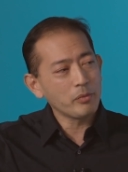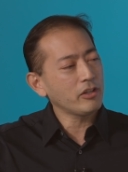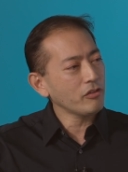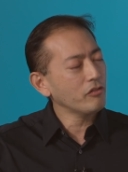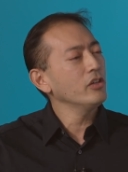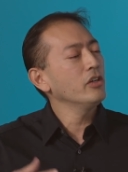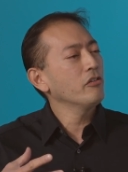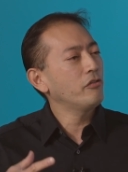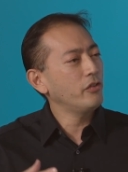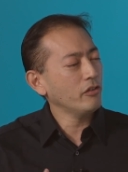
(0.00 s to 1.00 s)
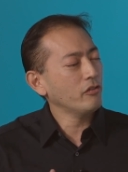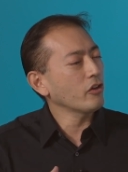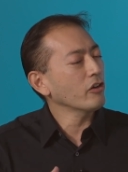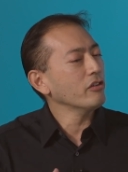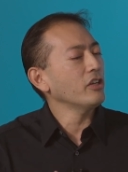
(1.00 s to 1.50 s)
but just fit,
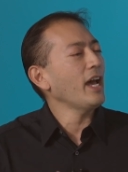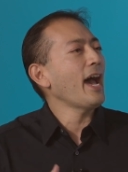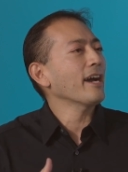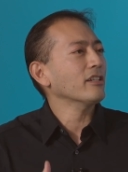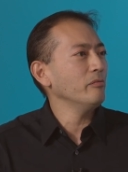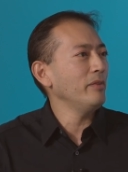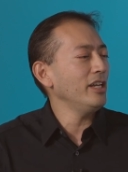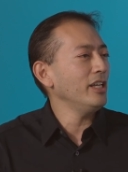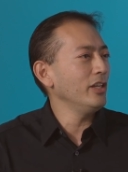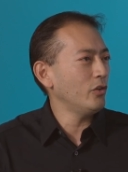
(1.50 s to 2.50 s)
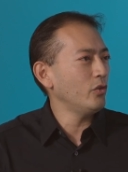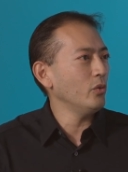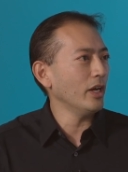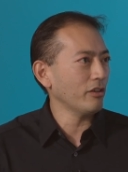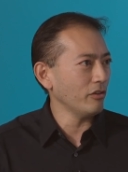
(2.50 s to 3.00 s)
start to acclimate
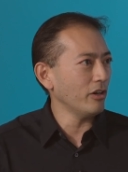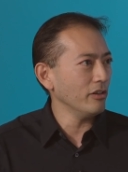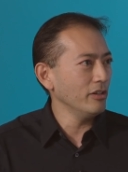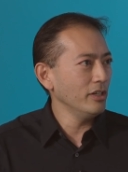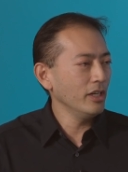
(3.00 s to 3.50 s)
into XR.